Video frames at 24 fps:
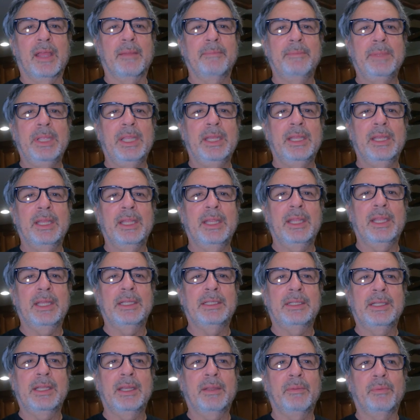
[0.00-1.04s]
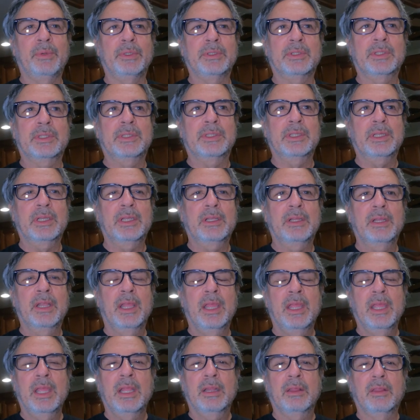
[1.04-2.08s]
I mean, it, it was
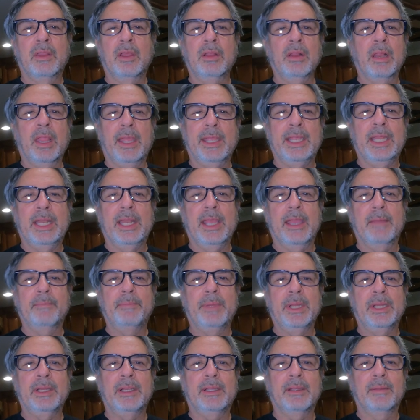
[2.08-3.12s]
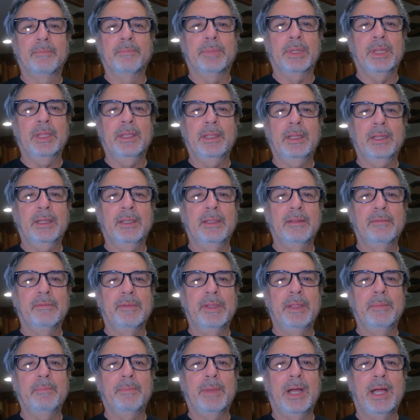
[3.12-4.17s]
looked like it had been completely
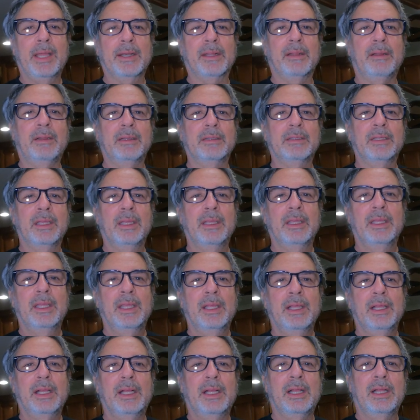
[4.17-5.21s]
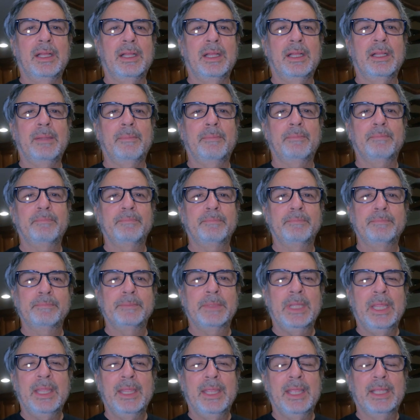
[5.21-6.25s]
remodeled. Um,
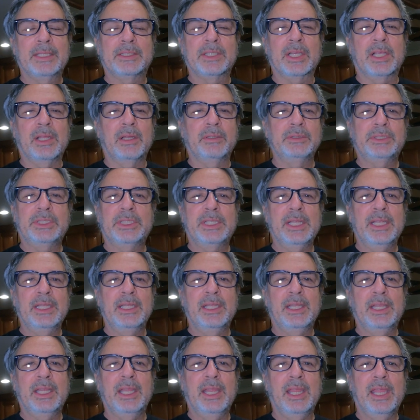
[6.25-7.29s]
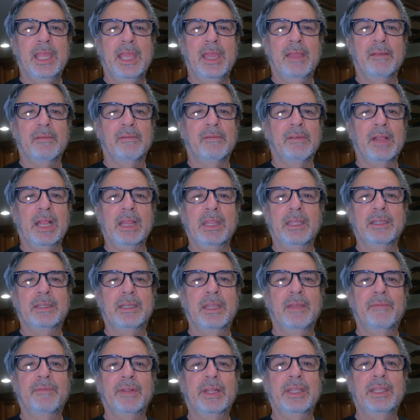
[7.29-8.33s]
It's a coach that you can get
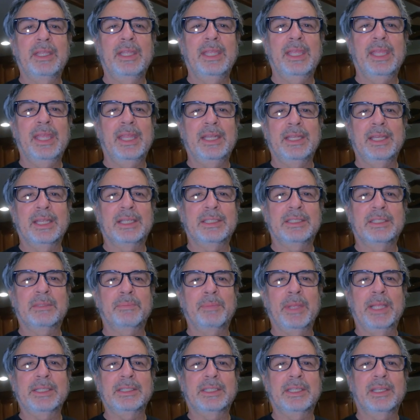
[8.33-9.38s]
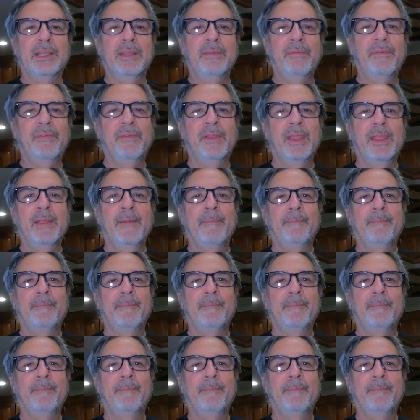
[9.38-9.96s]
relatively inexpensive